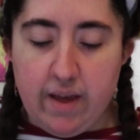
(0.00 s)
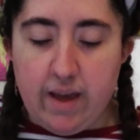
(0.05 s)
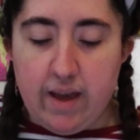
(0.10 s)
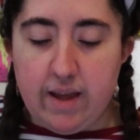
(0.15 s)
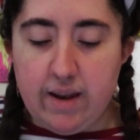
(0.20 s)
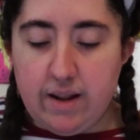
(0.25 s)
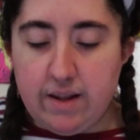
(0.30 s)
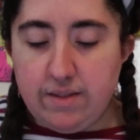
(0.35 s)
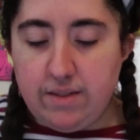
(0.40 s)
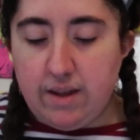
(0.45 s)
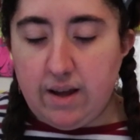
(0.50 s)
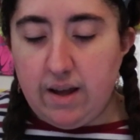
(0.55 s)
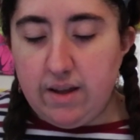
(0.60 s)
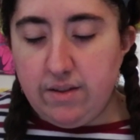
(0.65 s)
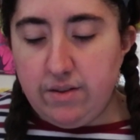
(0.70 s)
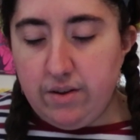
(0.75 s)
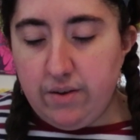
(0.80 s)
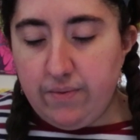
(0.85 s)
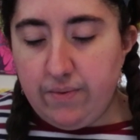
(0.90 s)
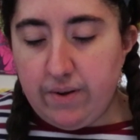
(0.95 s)
and at
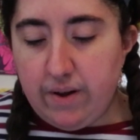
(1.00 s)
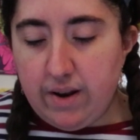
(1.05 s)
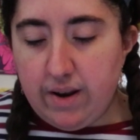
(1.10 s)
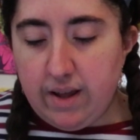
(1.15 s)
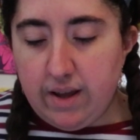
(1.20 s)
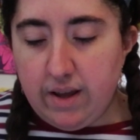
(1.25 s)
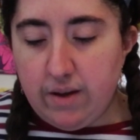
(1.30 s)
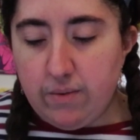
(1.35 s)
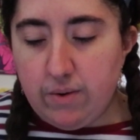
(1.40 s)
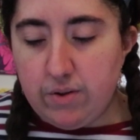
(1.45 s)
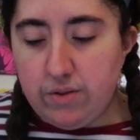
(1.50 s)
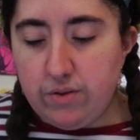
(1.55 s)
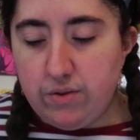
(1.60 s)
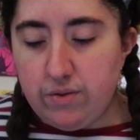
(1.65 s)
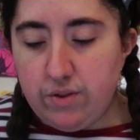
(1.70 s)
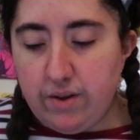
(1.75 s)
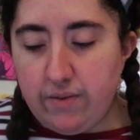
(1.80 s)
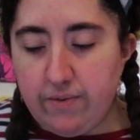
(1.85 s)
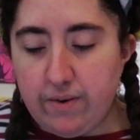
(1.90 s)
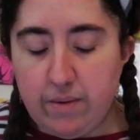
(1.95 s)
times she felt like he was two
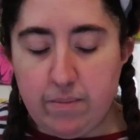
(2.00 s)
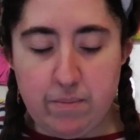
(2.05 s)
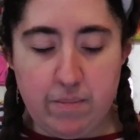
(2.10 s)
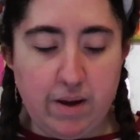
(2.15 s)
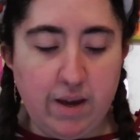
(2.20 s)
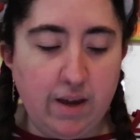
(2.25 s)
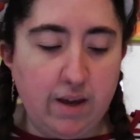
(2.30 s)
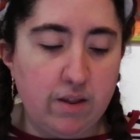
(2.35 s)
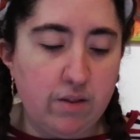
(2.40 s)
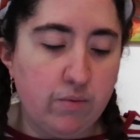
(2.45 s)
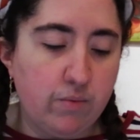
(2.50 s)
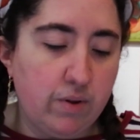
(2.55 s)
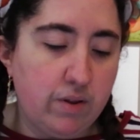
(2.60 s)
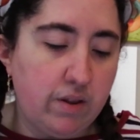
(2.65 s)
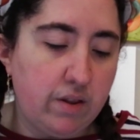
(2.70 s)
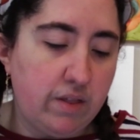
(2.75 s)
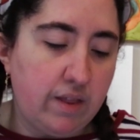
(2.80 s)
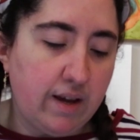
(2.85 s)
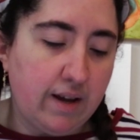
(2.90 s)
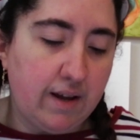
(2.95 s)
different beings, with
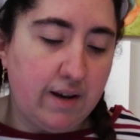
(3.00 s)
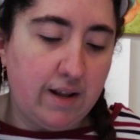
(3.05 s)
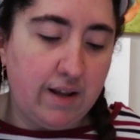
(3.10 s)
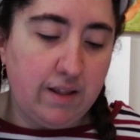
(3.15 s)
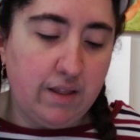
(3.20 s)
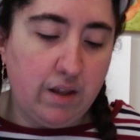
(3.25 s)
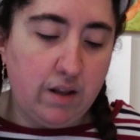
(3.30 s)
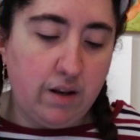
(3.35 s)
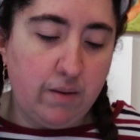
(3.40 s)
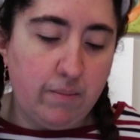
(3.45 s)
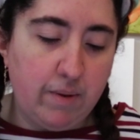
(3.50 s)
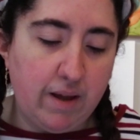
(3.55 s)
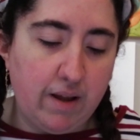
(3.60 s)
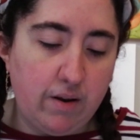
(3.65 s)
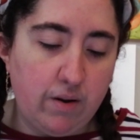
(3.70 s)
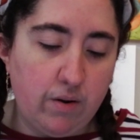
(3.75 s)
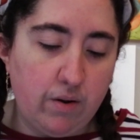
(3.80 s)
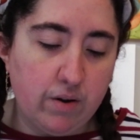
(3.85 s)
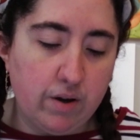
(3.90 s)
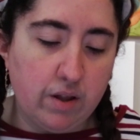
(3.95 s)
the second entity
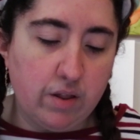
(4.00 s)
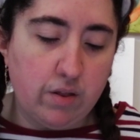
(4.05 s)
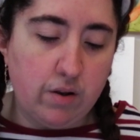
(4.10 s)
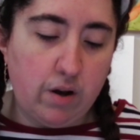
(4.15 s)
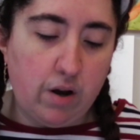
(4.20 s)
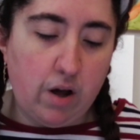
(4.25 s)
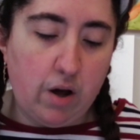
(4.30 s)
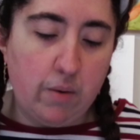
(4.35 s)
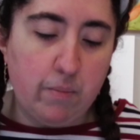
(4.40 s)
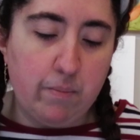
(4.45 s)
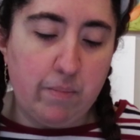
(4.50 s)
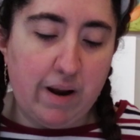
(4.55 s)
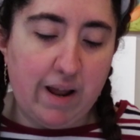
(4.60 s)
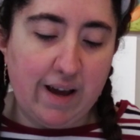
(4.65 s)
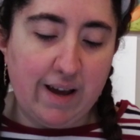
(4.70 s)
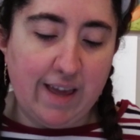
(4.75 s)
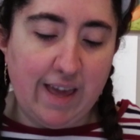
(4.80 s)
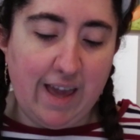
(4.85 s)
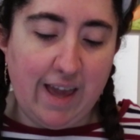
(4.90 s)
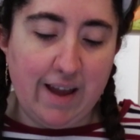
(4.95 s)
being Loki's long
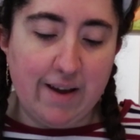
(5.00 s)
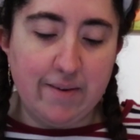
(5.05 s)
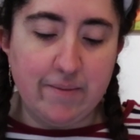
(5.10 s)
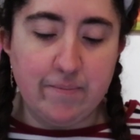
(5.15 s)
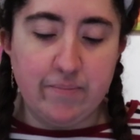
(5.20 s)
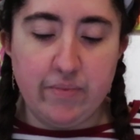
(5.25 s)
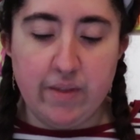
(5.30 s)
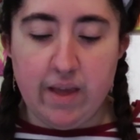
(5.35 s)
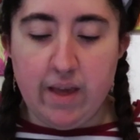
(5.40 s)
black hair,